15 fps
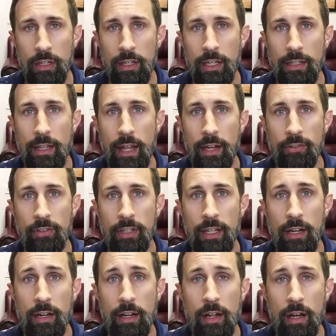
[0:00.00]
and that is
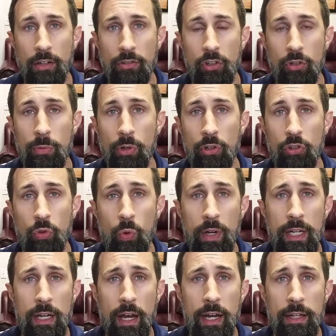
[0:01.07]
again on October
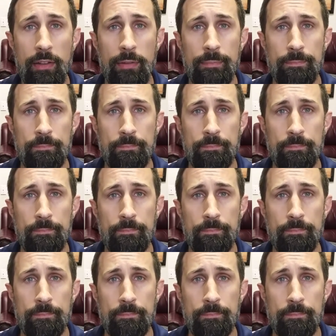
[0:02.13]
29th.